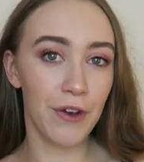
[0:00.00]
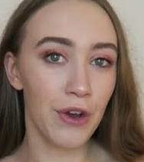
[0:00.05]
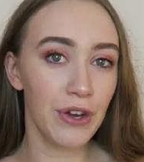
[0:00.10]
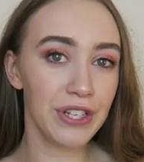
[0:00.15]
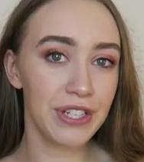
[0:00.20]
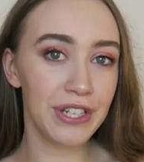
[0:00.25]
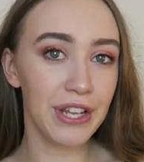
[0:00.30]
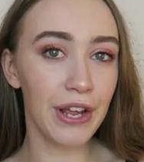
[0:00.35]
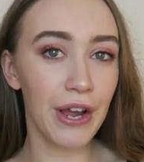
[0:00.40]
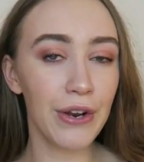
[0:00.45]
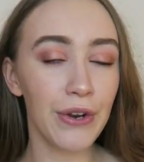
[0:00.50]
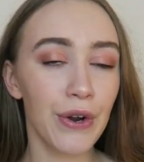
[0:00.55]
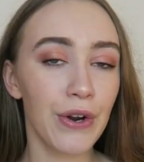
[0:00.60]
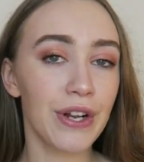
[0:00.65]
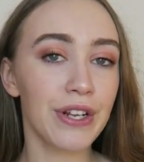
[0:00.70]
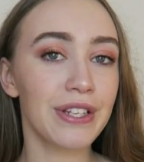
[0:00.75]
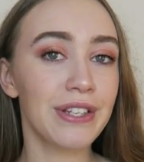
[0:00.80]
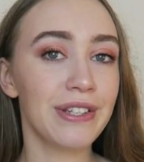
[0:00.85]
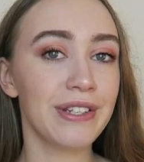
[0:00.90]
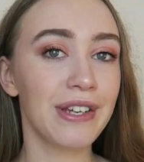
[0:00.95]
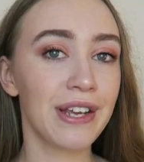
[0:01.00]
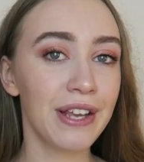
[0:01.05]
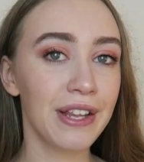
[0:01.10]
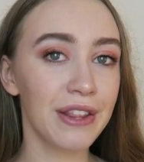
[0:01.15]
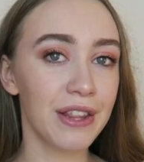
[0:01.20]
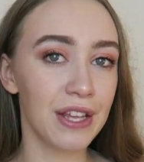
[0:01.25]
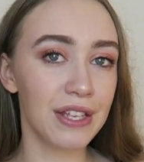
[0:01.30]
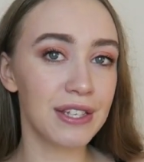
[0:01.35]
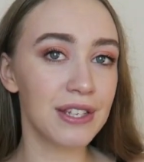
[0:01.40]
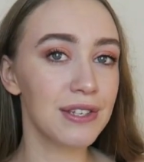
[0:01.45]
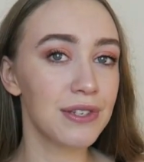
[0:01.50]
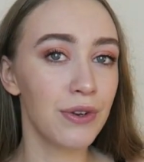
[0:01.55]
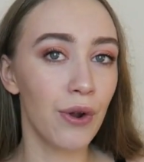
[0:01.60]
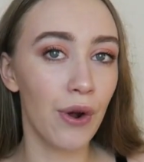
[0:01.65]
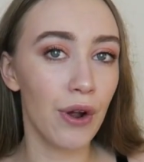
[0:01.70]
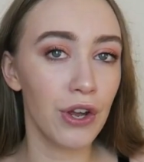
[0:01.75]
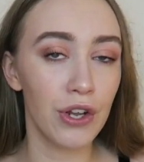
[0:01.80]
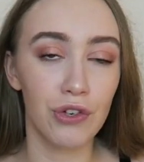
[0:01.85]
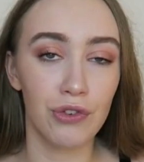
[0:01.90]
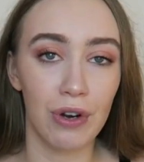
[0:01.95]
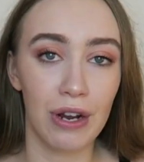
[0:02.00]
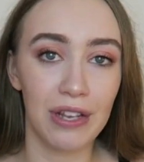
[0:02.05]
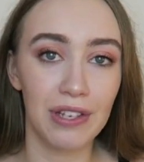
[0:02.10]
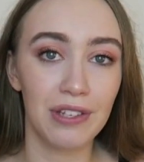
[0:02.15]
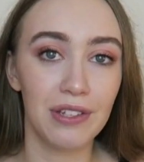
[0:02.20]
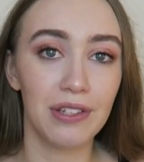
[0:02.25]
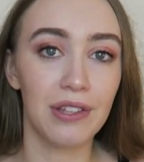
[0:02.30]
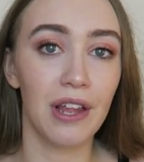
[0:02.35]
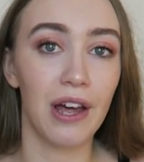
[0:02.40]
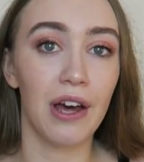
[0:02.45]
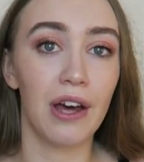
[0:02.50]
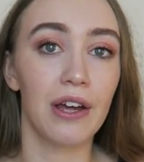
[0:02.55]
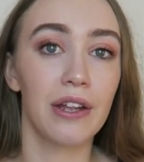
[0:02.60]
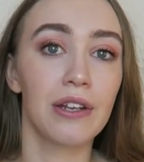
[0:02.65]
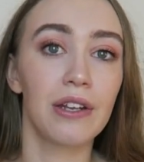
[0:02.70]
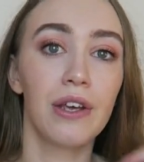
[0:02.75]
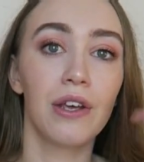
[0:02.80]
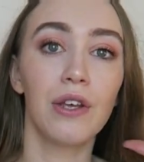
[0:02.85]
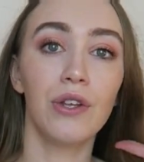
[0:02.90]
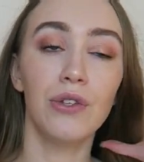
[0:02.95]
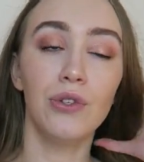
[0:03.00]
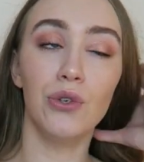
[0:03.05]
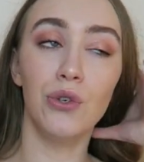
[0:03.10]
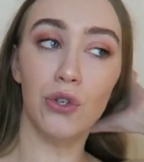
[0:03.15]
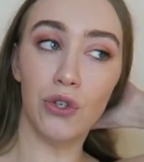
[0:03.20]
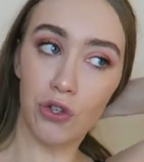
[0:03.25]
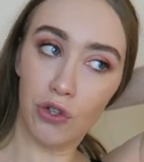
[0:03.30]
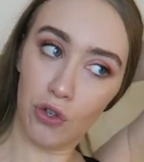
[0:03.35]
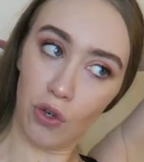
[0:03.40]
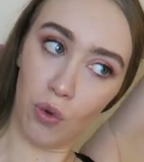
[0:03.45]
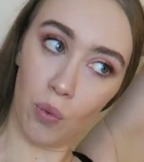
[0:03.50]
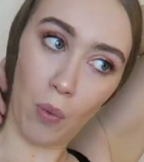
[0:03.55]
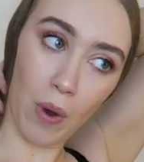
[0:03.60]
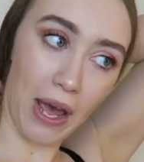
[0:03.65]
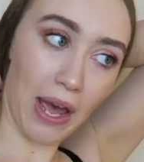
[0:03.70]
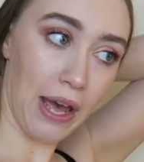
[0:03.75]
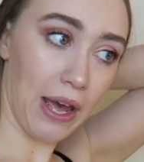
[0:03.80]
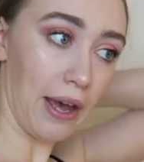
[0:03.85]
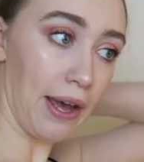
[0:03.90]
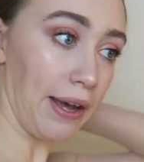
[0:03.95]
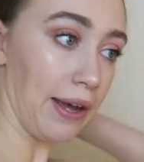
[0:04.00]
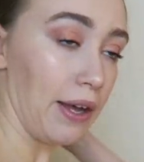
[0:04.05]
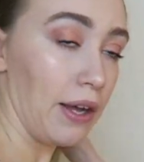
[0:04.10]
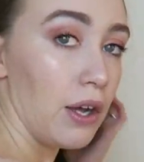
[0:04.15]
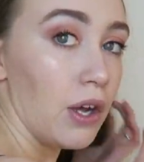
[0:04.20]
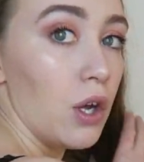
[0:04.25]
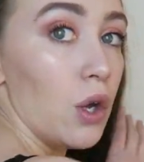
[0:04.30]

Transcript: first thing I noticed, this is not a dress that you should wear